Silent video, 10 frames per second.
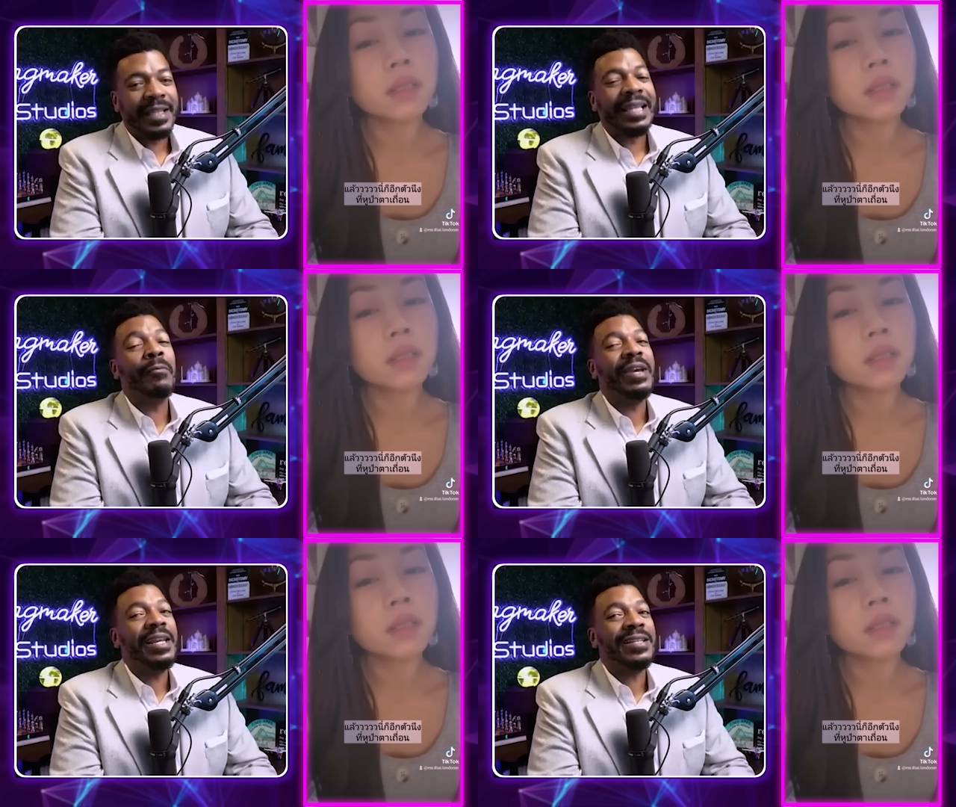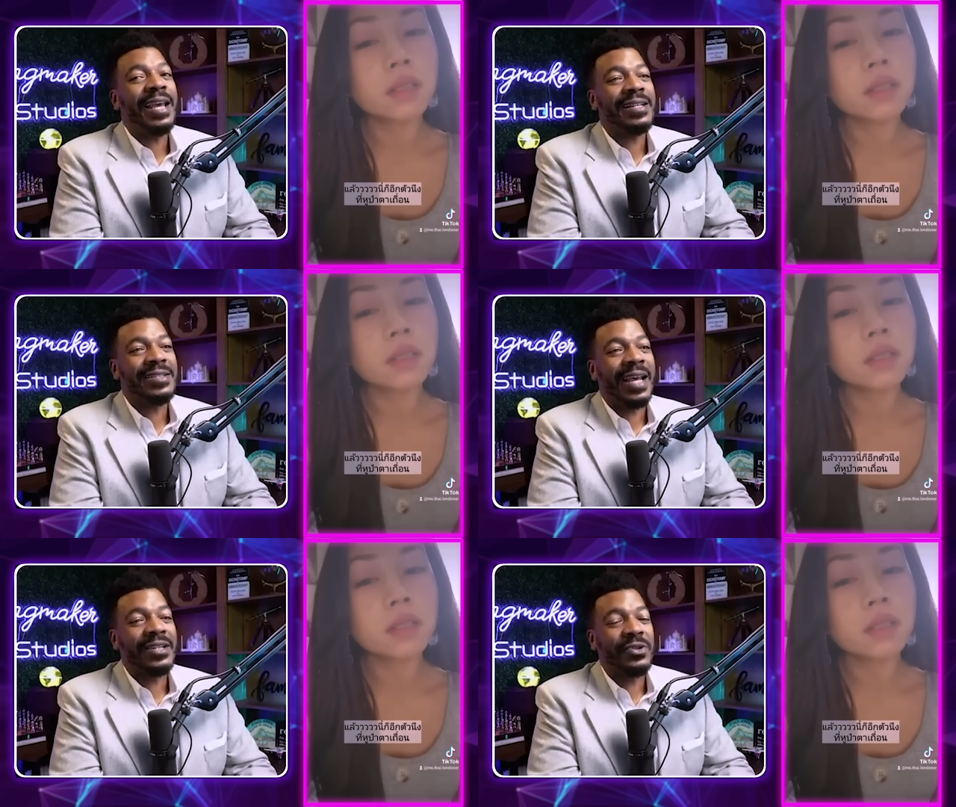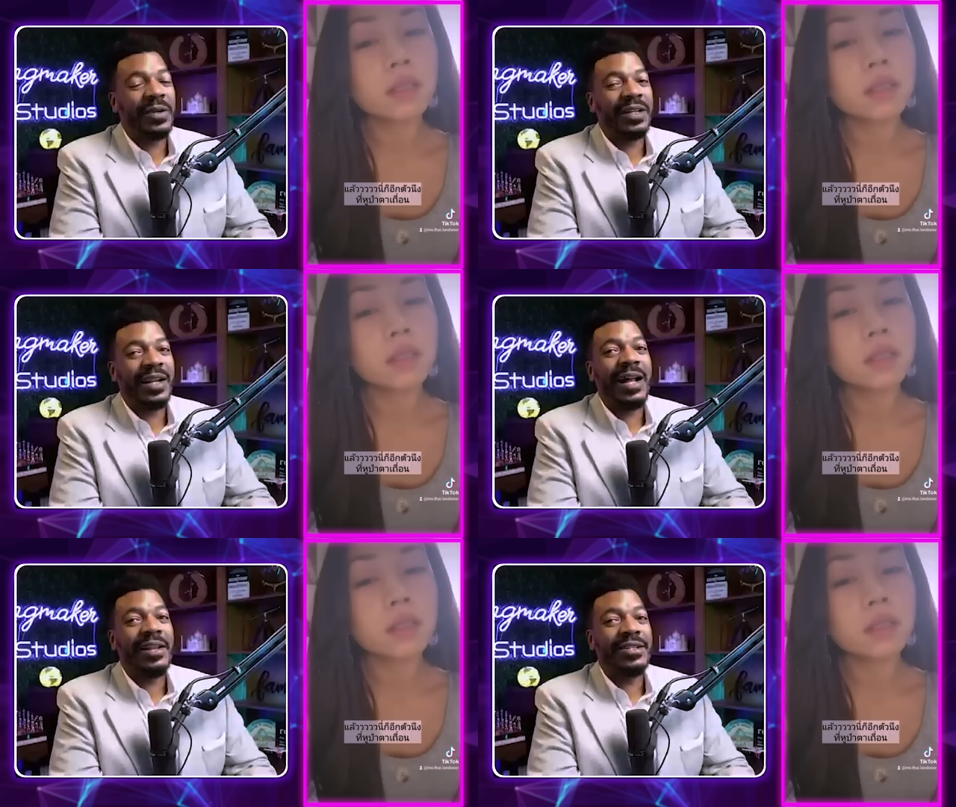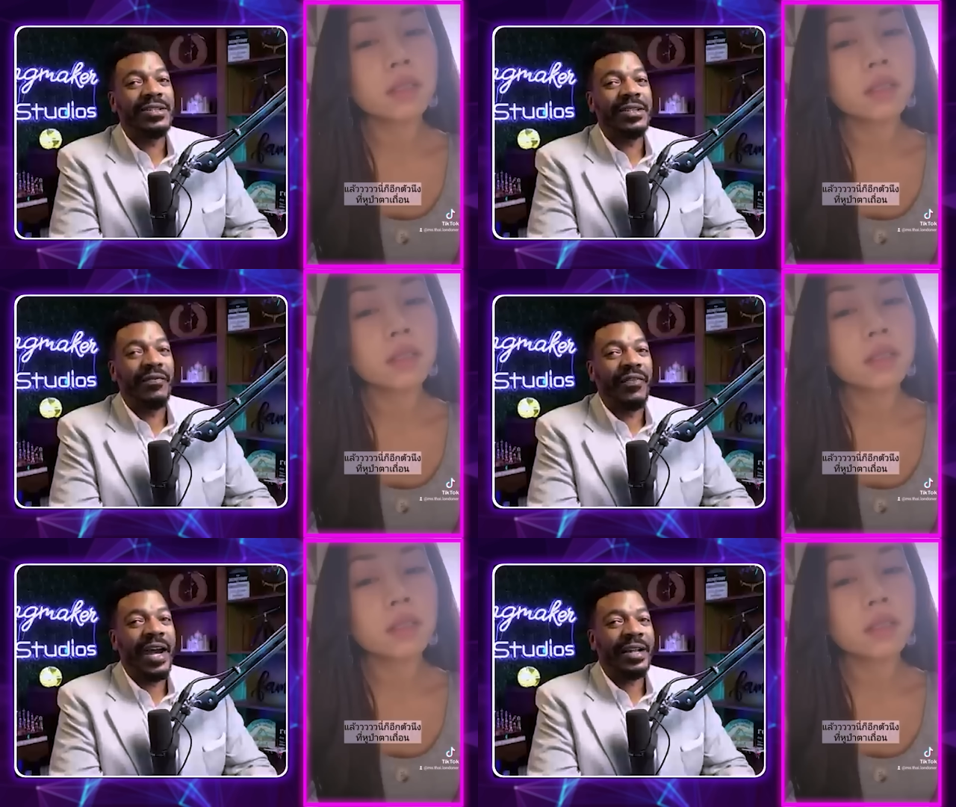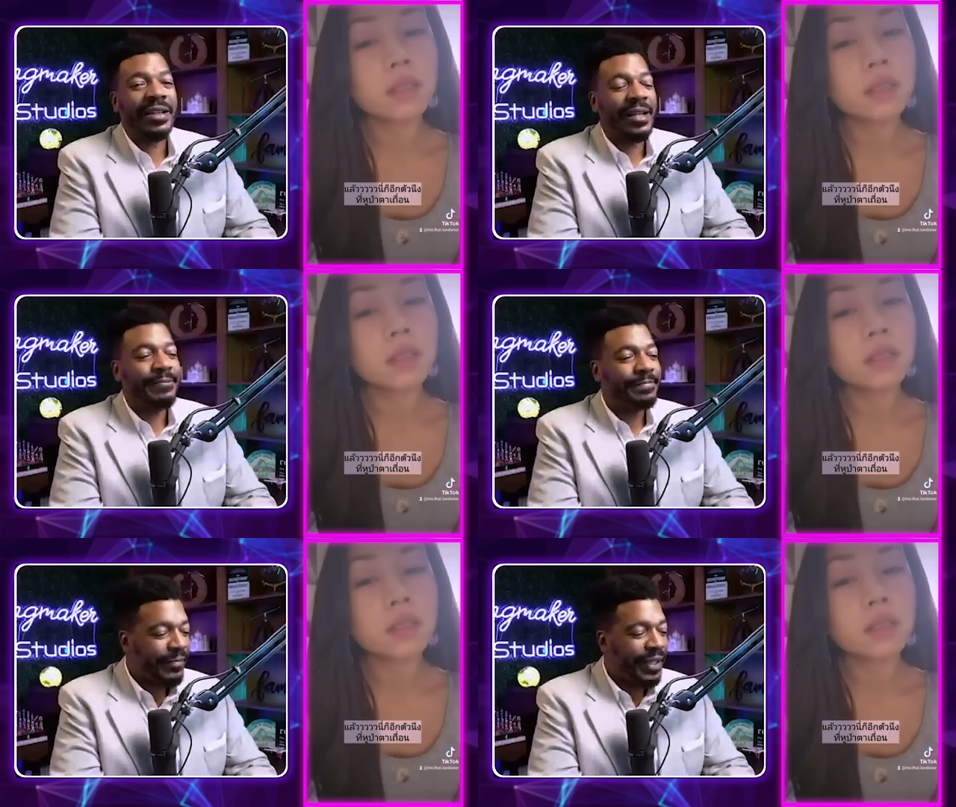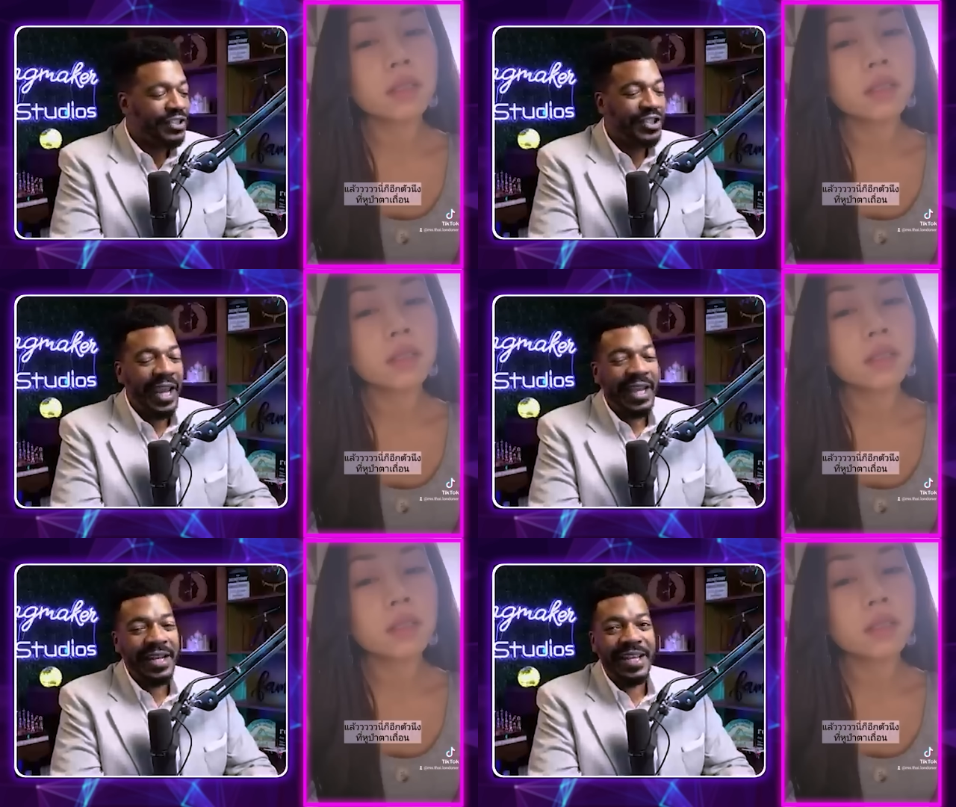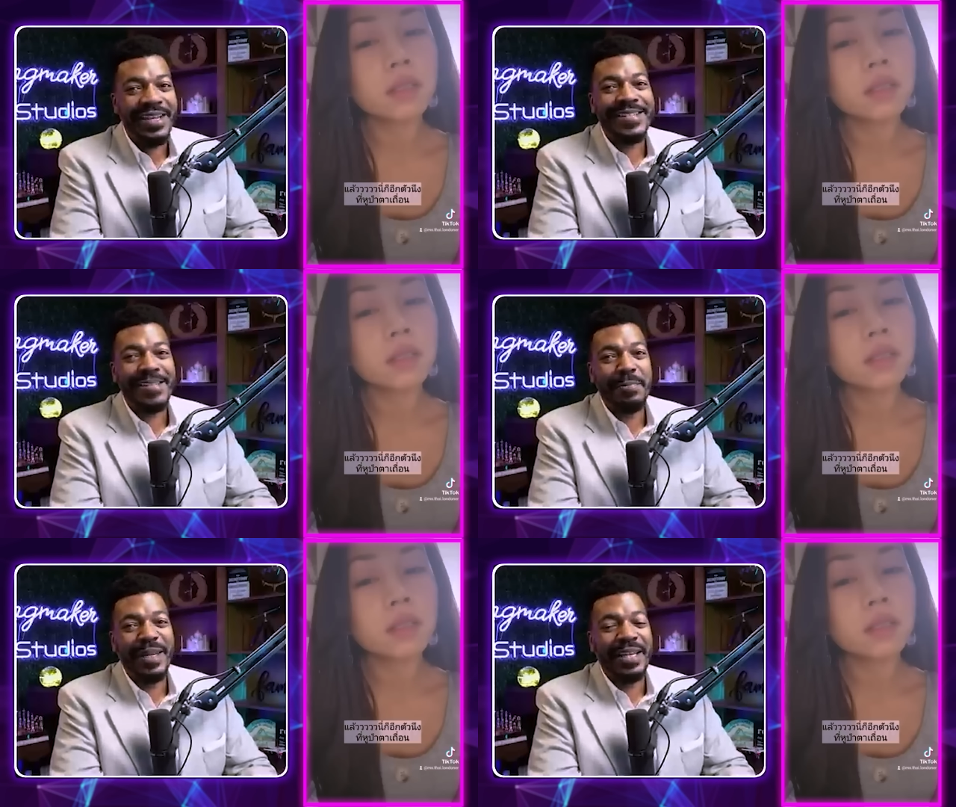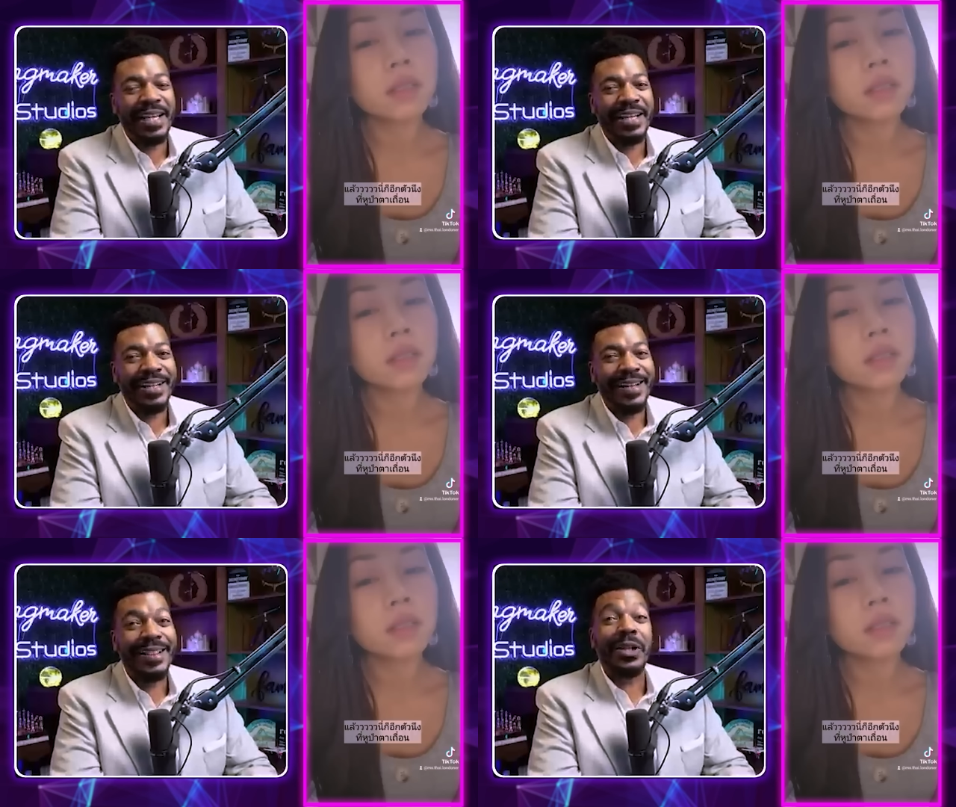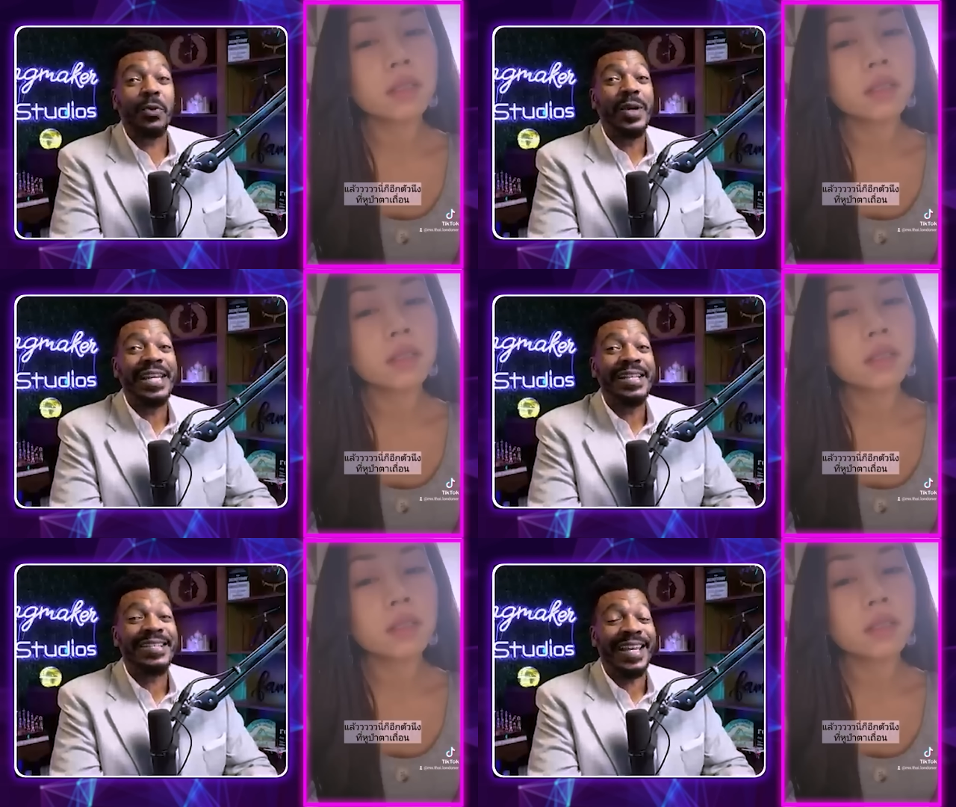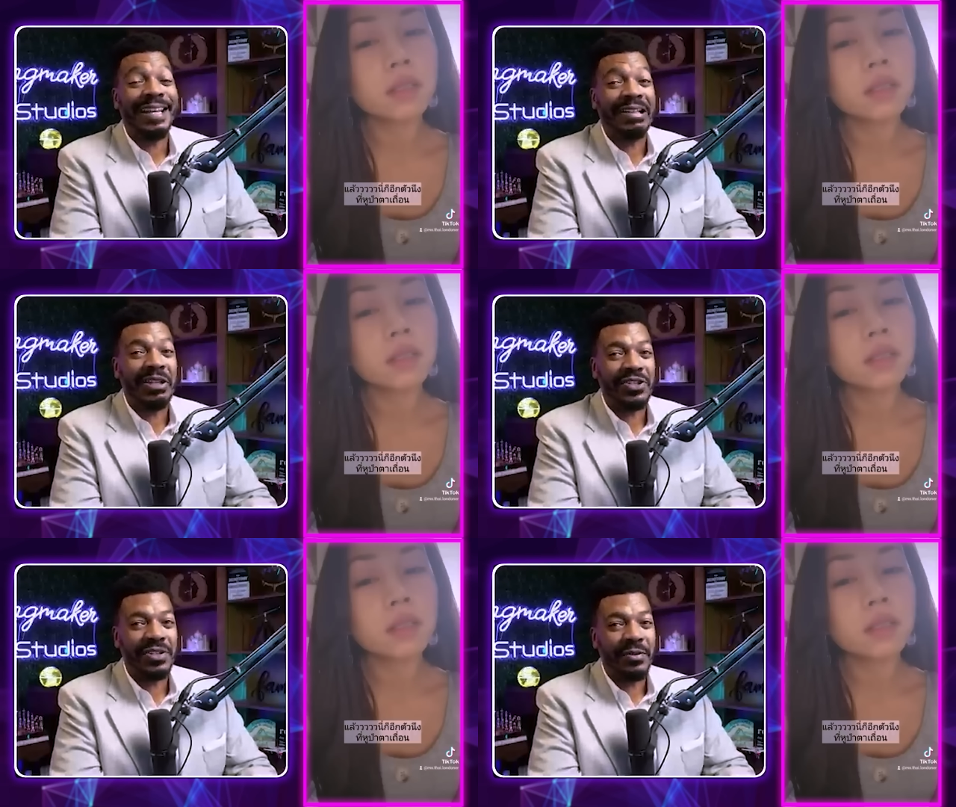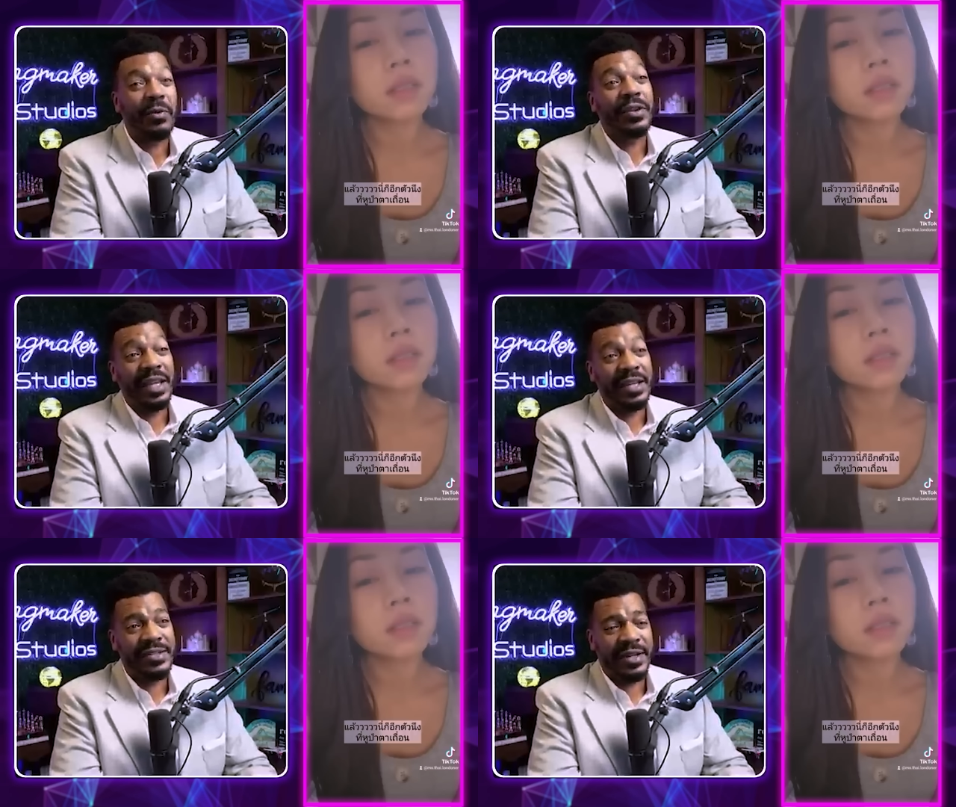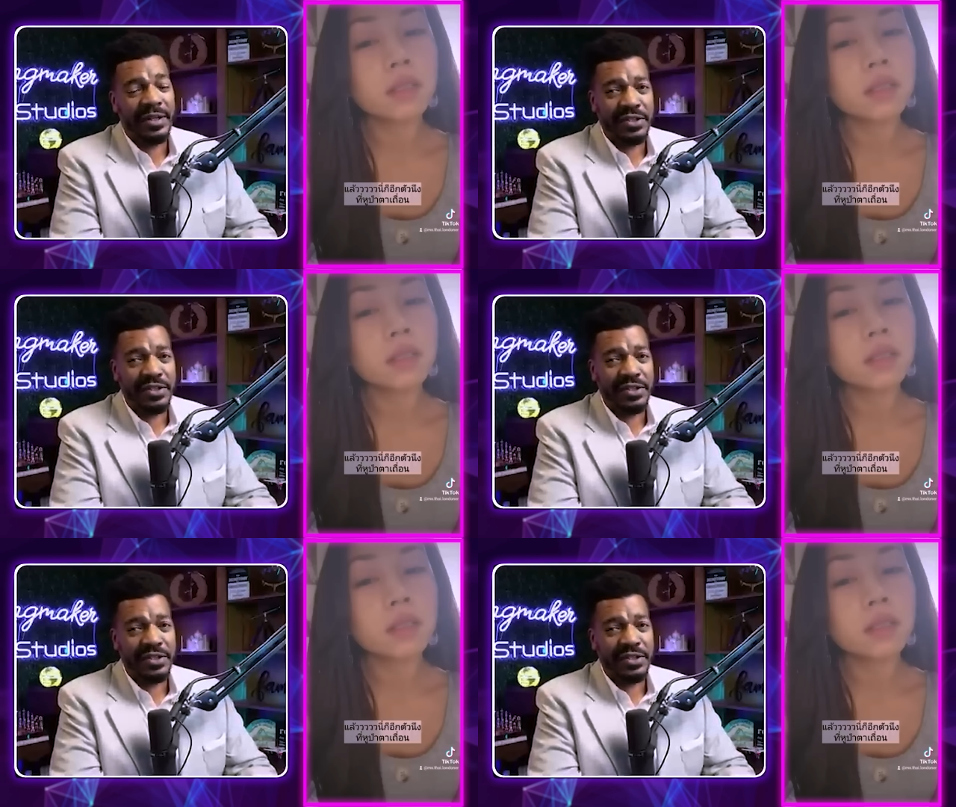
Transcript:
Speaker 1: Can we take a second to acknowledge the fact that Jane is speaking the Queen's English, or the King's English